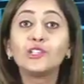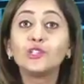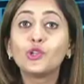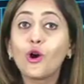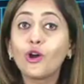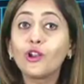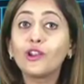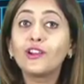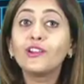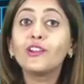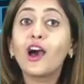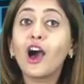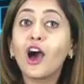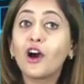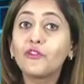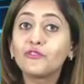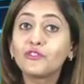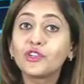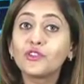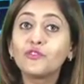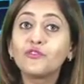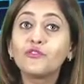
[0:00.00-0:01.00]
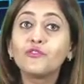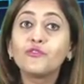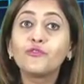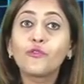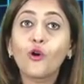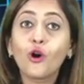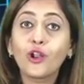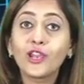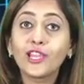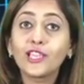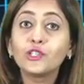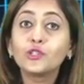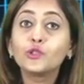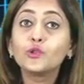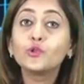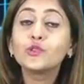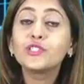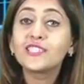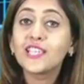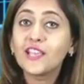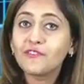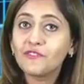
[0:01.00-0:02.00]
dollar after falling to
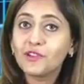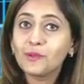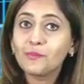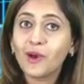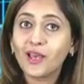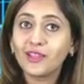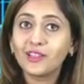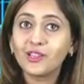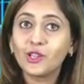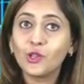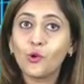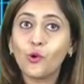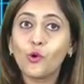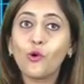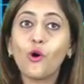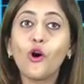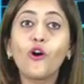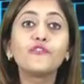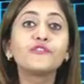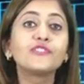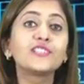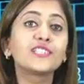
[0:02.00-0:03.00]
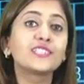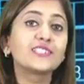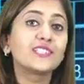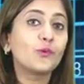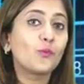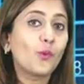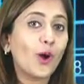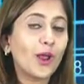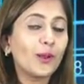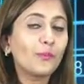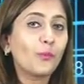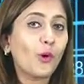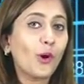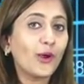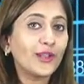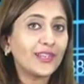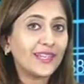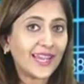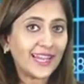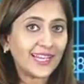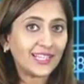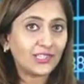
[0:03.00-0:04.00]
7-month low of
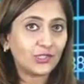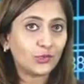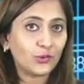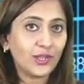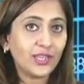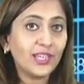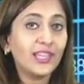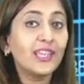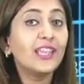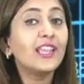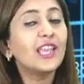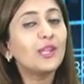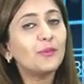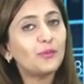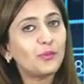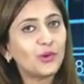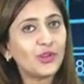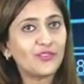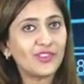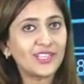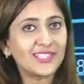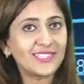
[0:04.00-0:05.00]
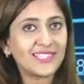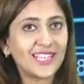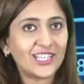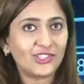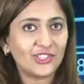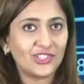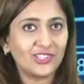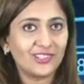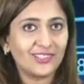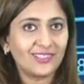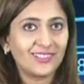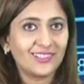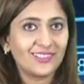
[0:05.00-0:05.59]
61.83 in previous session.